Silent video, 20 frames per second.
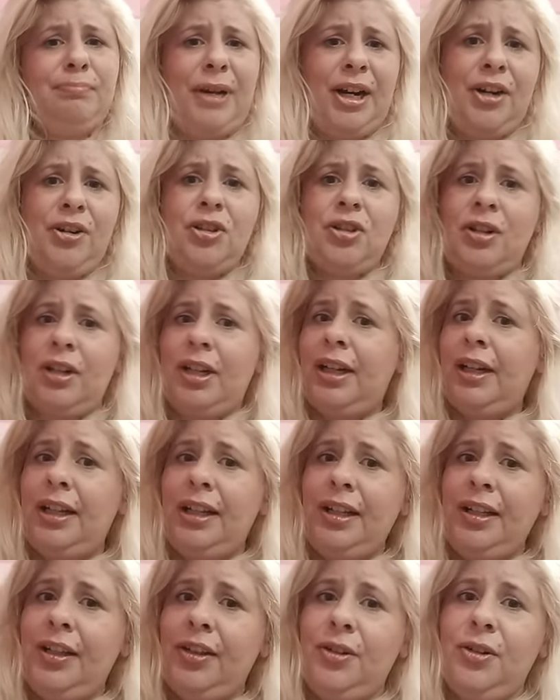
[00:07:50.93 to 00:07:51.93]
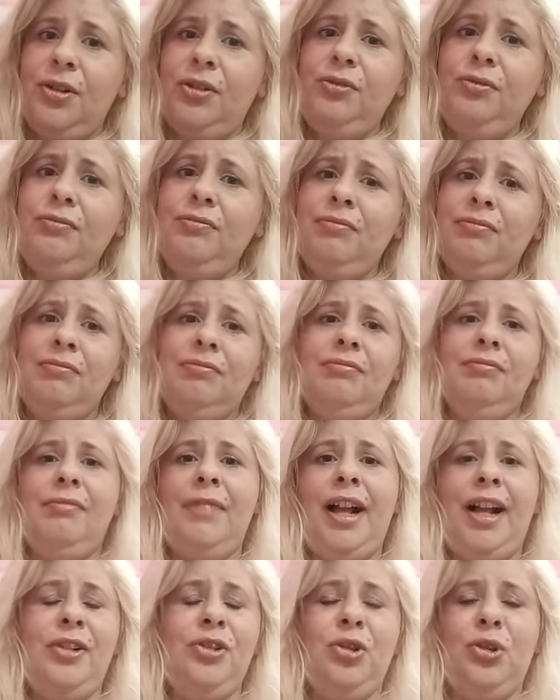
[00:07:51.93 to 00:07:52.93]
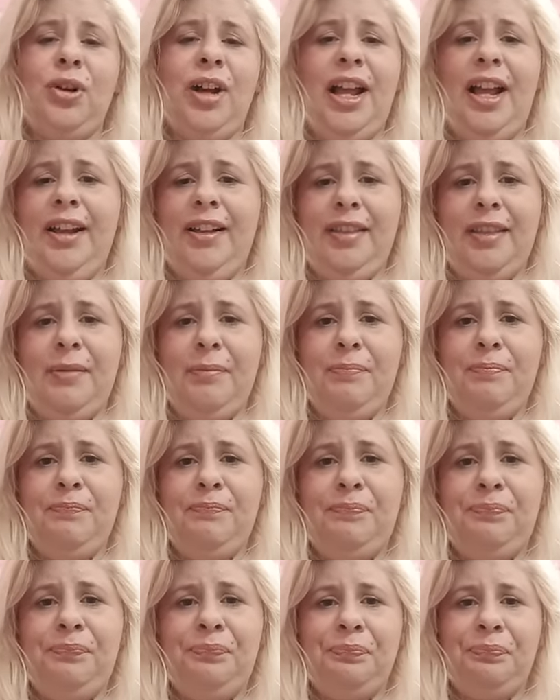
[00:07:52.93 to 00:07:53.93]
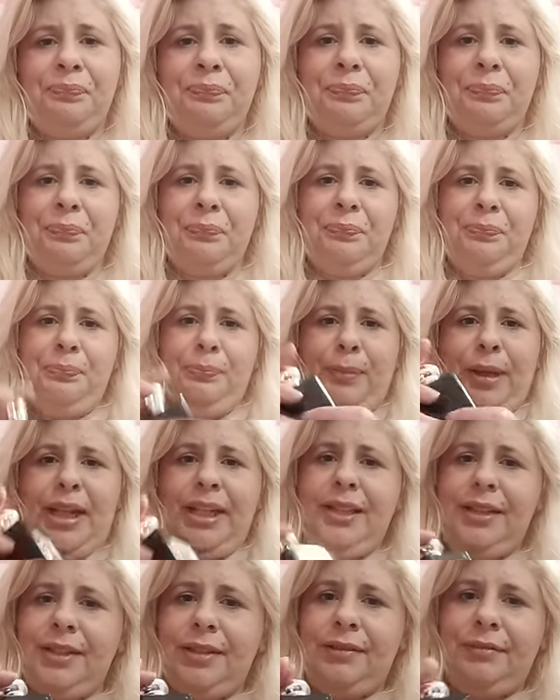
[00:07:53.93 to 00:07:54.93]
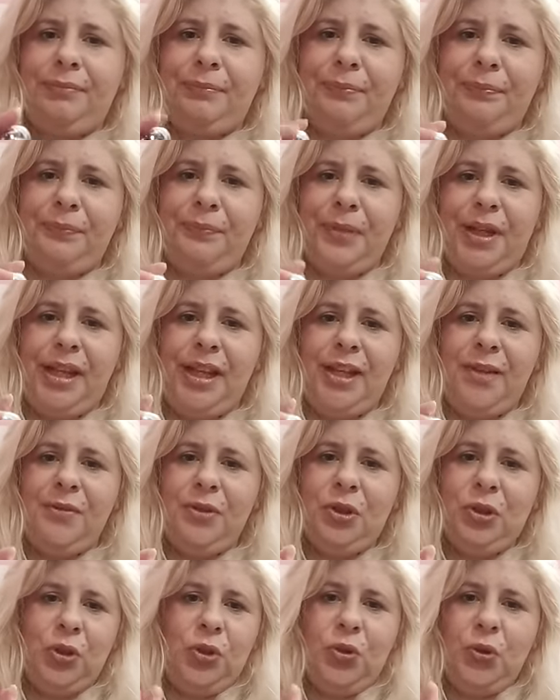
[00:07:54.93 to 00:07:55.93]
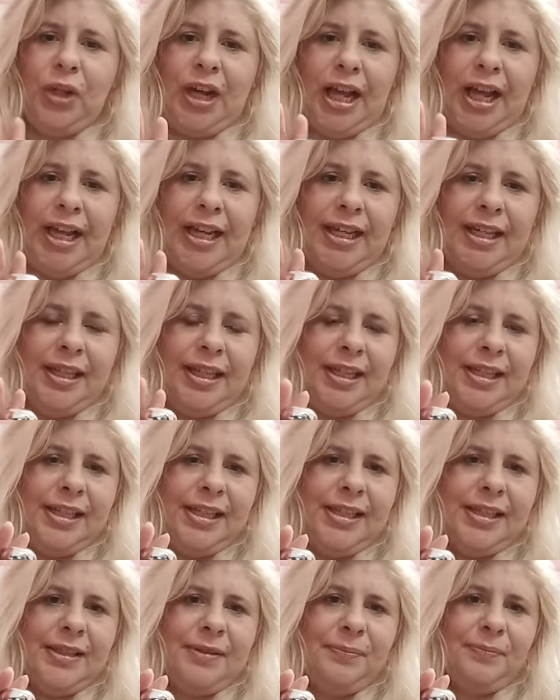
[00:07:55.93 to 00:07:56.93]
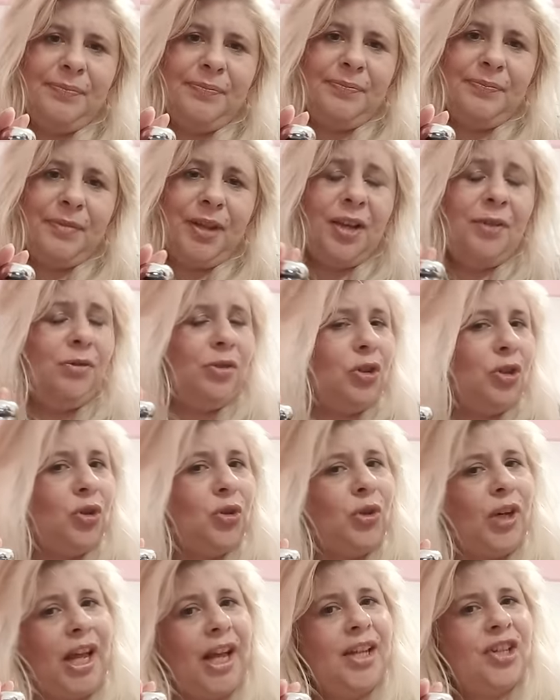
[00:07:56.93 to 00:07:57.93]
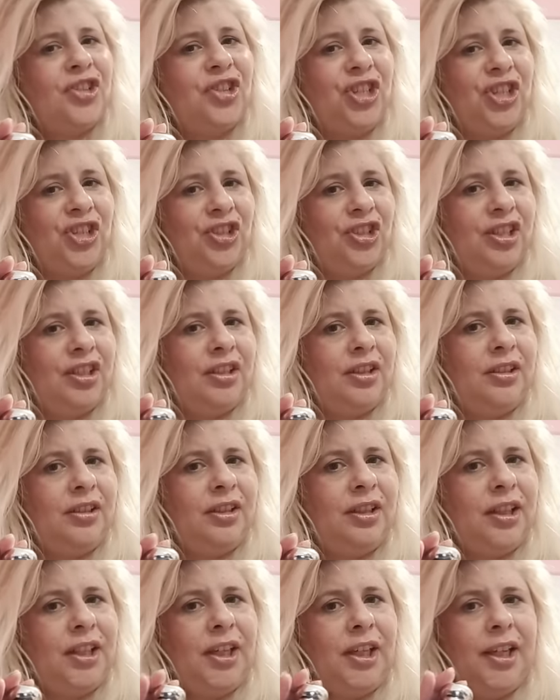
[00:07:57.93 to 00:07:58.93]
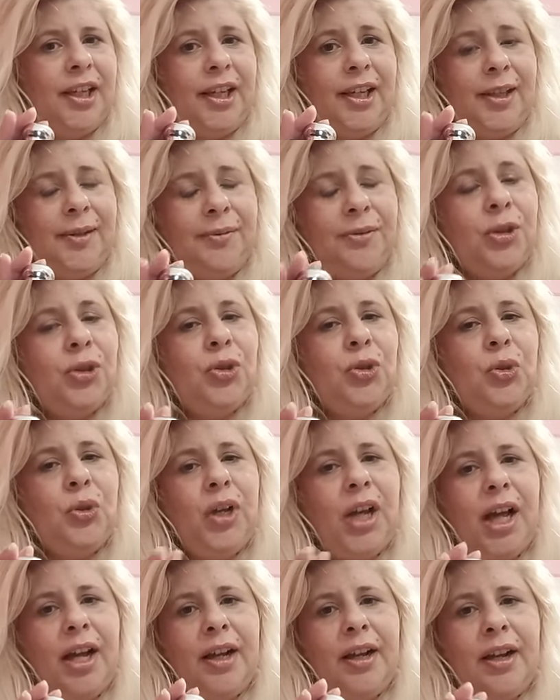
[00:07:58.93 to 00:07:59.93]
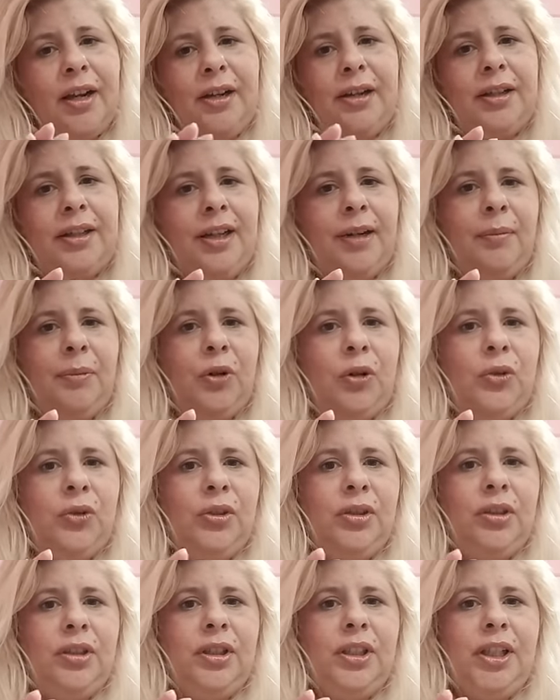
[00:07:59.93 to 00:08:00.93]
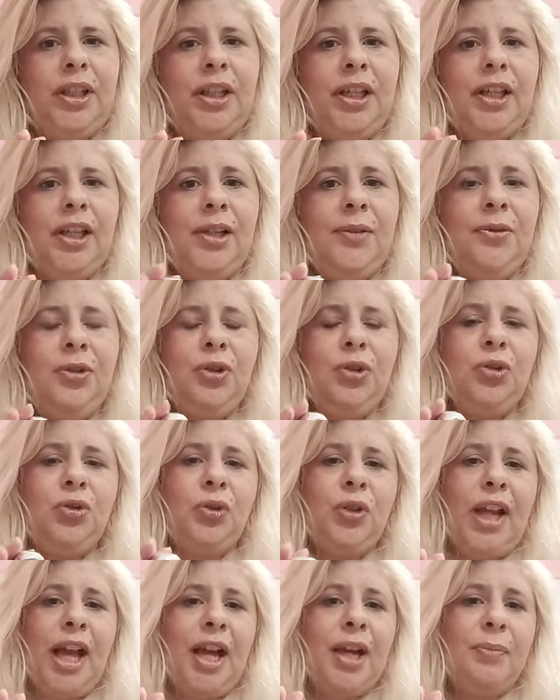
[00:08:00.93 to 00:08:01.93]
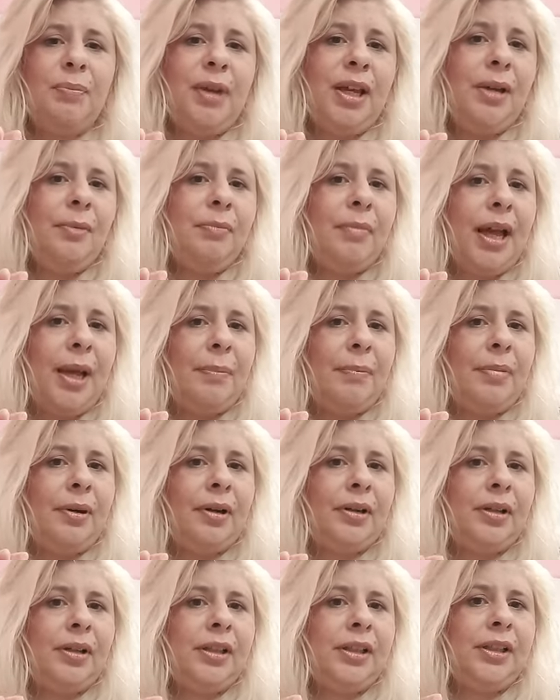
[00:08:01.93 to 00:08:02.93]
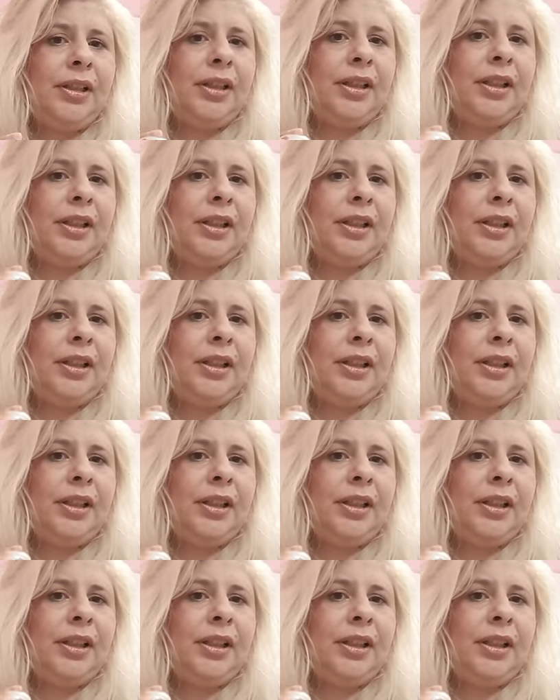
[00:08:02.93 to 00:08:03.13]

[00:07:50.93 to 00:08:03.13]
Personally, you know, I don't like them. But if you do like this, if you do like ginger, if you do like cardamom, if you do like pink pepper,